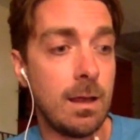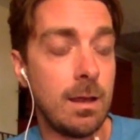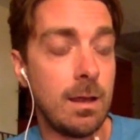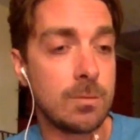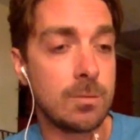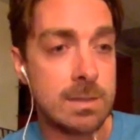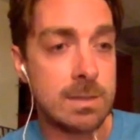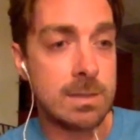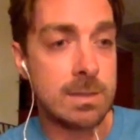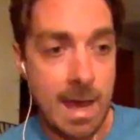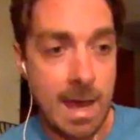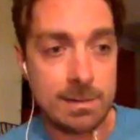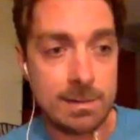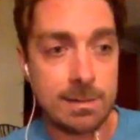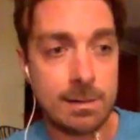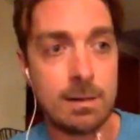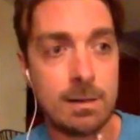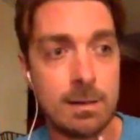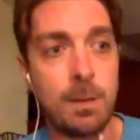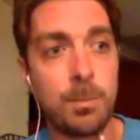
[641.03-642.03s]
it was
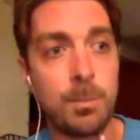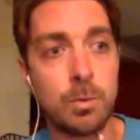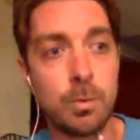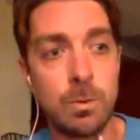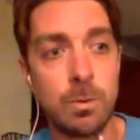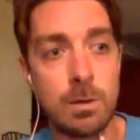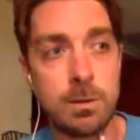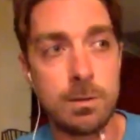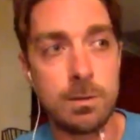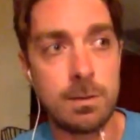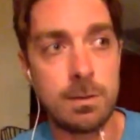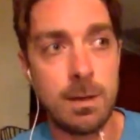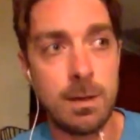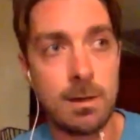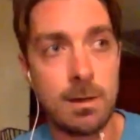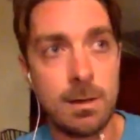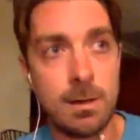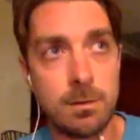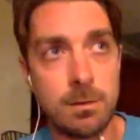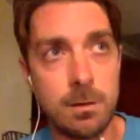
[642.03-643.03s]
that coupled with
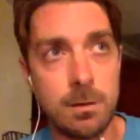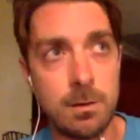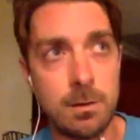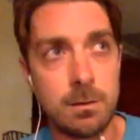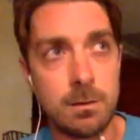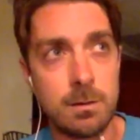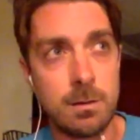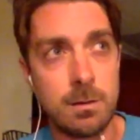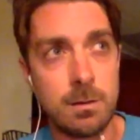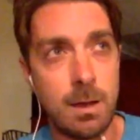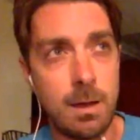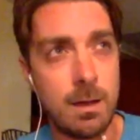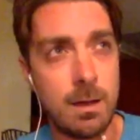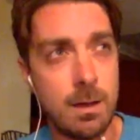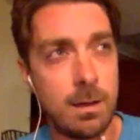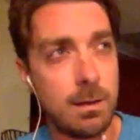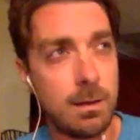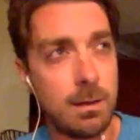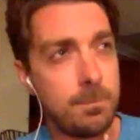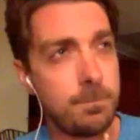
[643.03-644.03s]
another
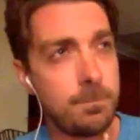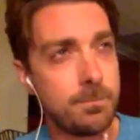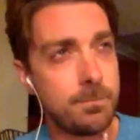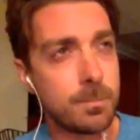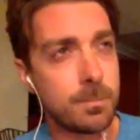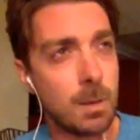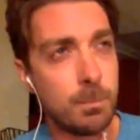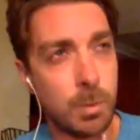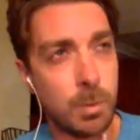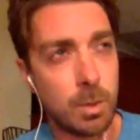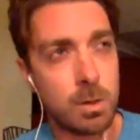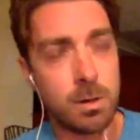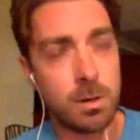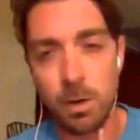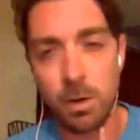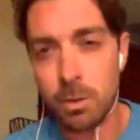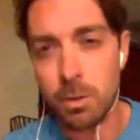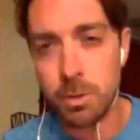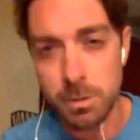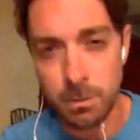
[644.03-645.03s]
book
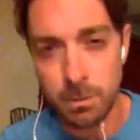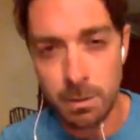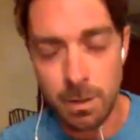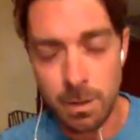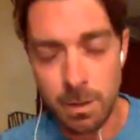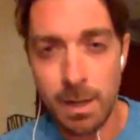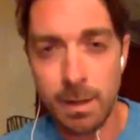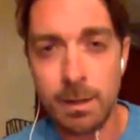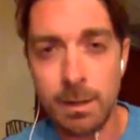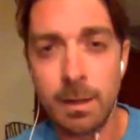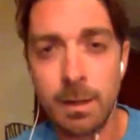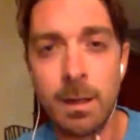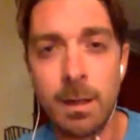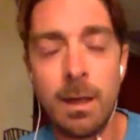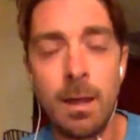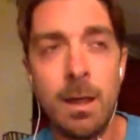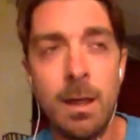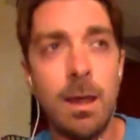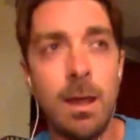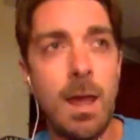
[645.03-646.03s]
called Ultra Learning.
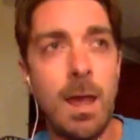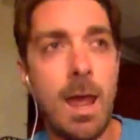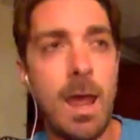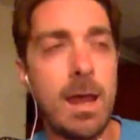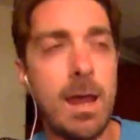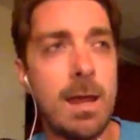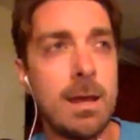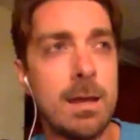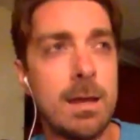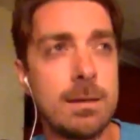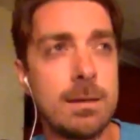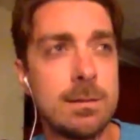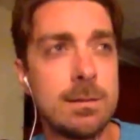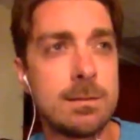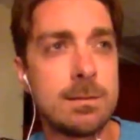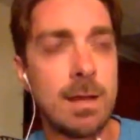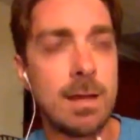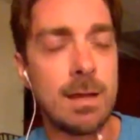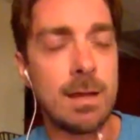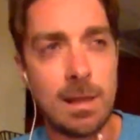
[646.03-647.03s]
And
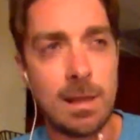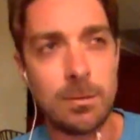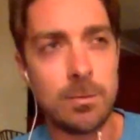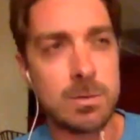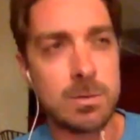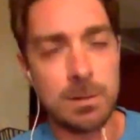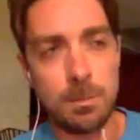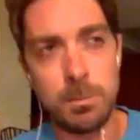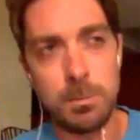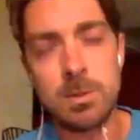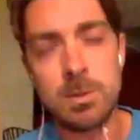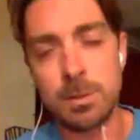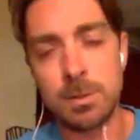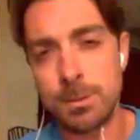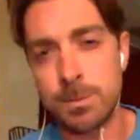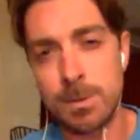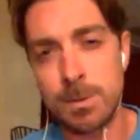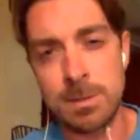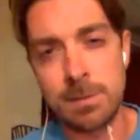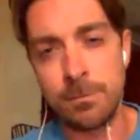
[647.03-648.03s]
then there was a
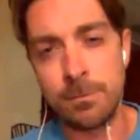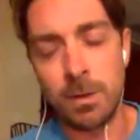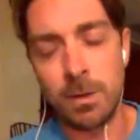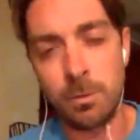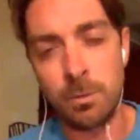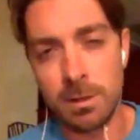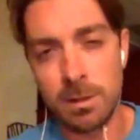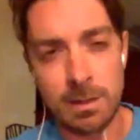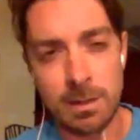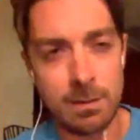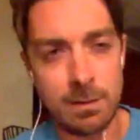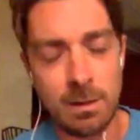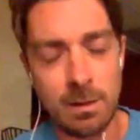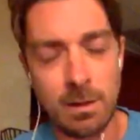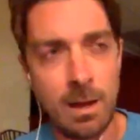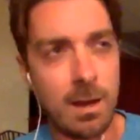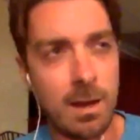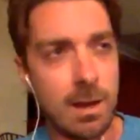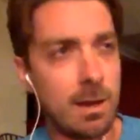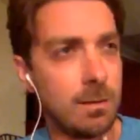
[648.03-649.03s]
music specific one
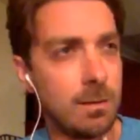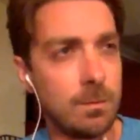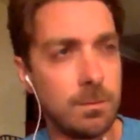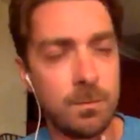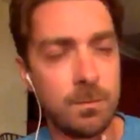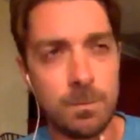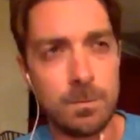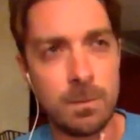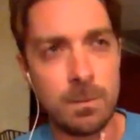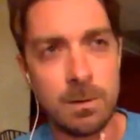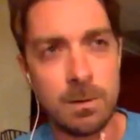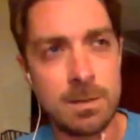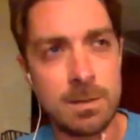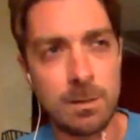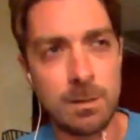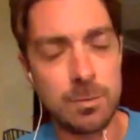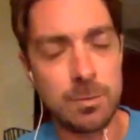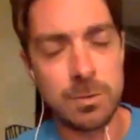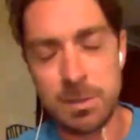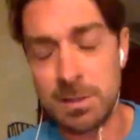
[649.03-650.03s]
that
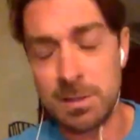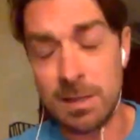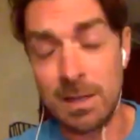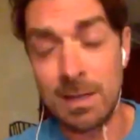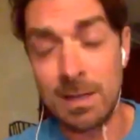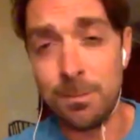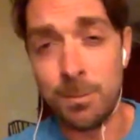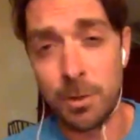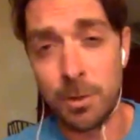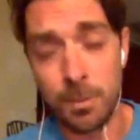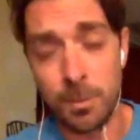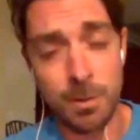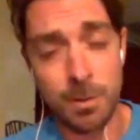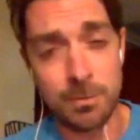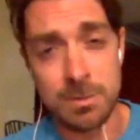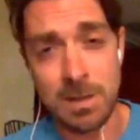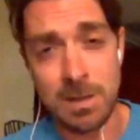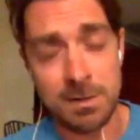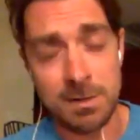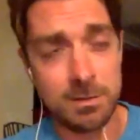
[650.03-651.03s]
it was just an ebook, but it
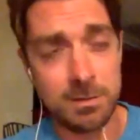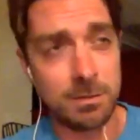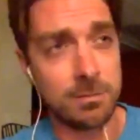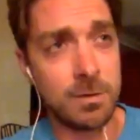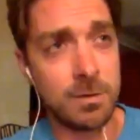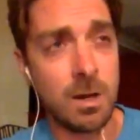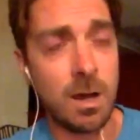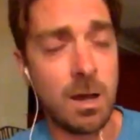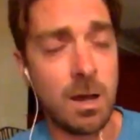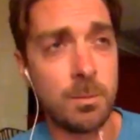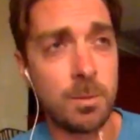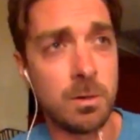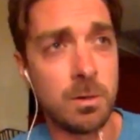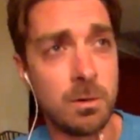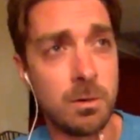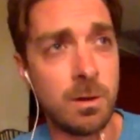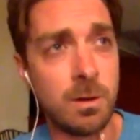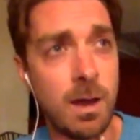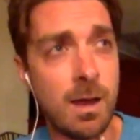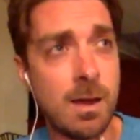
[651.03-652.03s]
was actually
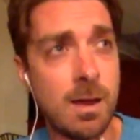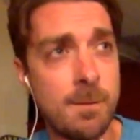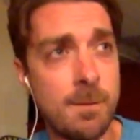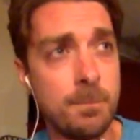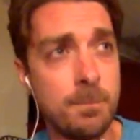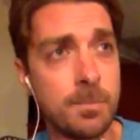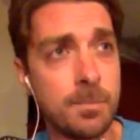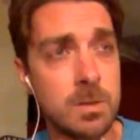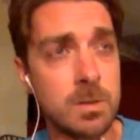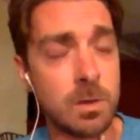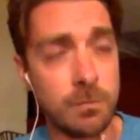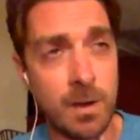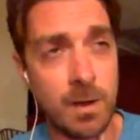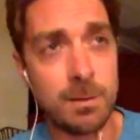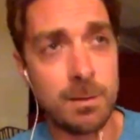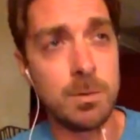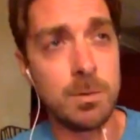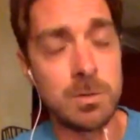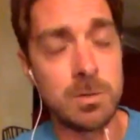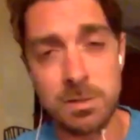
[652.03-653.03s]
phenomenal. So if
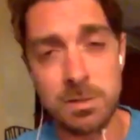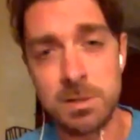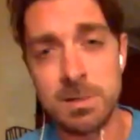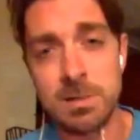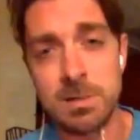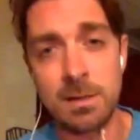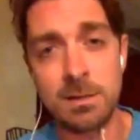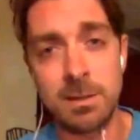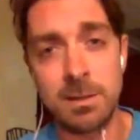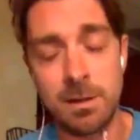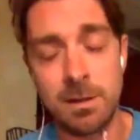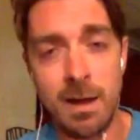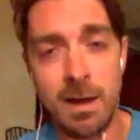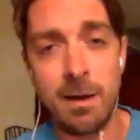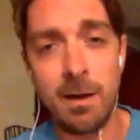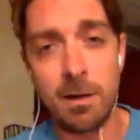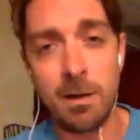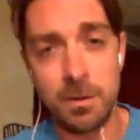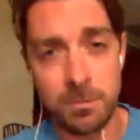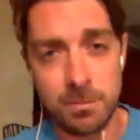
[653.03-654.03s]
any musicians out there
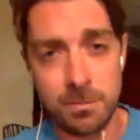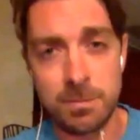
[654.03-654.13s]
care,